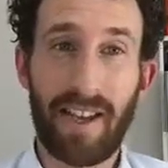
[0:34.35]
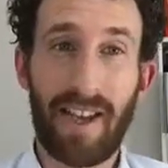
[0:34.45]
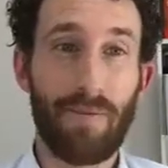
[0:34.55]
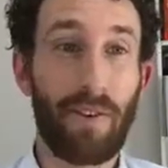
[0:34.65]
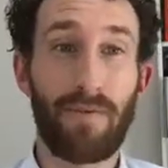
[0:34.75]

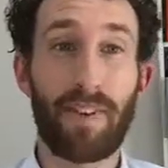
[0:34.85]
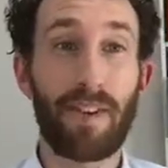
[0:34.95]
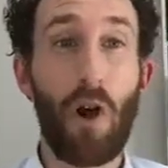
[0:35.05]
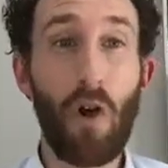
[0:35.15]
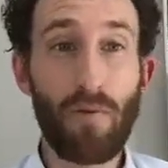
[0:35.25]
if I
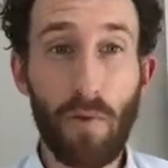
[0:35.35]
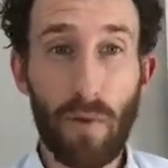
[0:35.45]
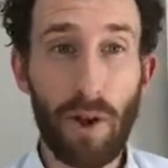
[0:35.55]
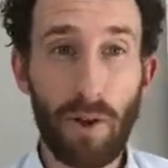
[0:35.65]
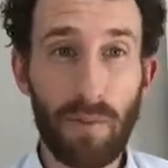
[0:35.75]
feel
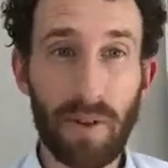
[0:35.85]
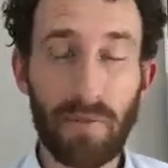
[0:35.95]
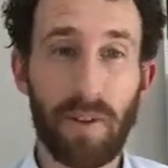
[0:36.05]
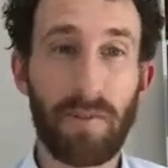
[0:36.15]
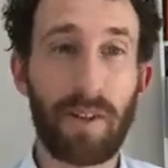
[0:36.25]
overwhelmed,
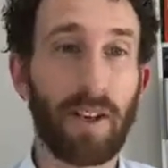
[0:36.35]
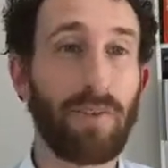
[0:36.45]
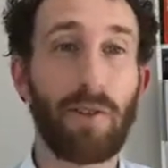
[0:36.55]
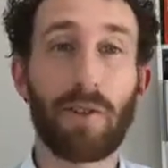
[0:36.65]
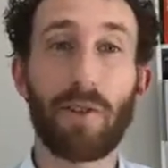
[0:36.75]
if I feel like I've
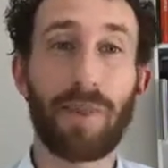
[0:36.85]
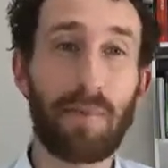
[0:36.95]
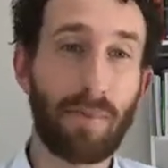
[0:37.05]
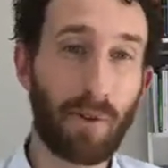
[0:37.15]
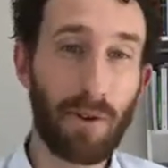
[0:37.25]
got too many
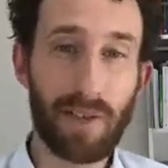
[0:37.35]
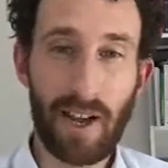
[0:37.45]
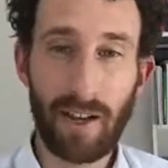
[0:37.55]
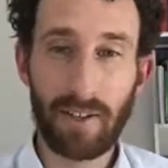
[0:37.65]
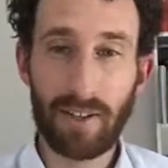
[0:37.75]

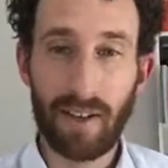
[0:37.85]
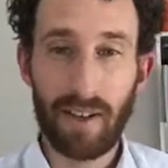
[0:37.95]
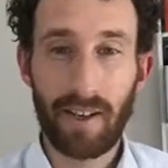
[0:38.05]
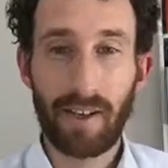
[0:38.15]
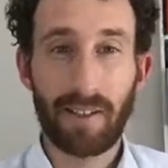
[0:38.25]
projects,
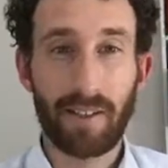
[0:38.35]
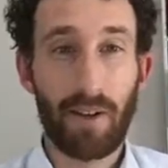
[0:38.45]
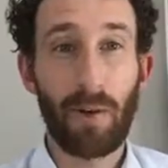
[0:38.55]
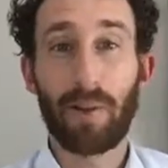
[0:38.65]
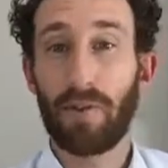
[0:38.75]
don't
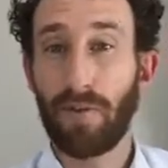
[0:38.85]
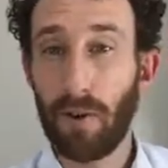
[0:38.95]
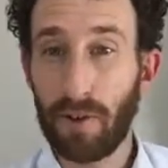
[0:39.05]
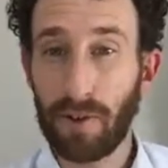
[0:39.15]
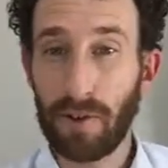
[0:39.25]
know what to
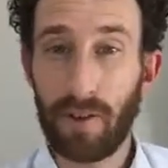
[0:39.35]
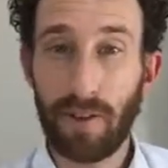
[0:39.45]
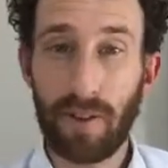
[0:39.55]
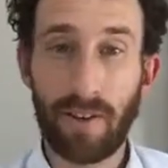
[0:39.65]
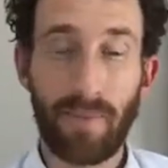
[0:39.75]
focus
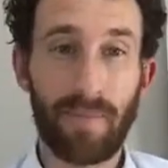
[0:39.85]
on.